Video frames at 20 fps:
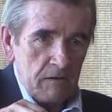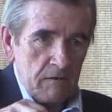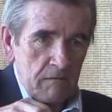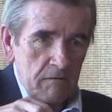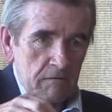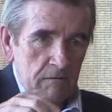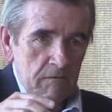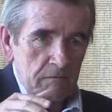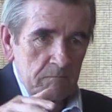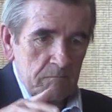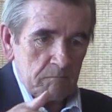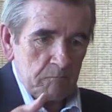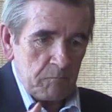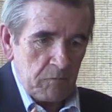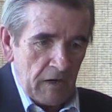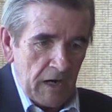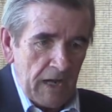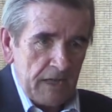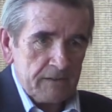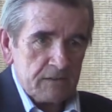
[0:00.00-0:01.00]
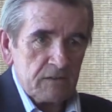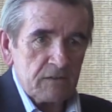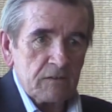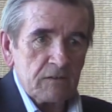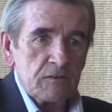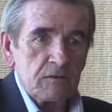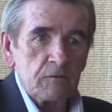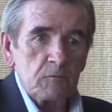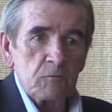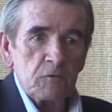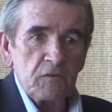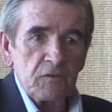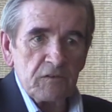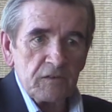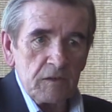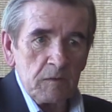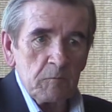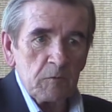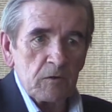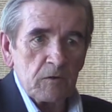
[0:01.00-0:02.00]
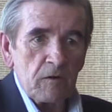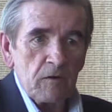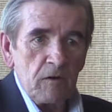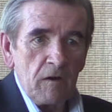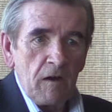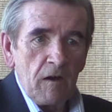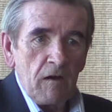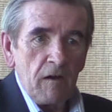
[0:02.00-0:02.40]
or practices that were similar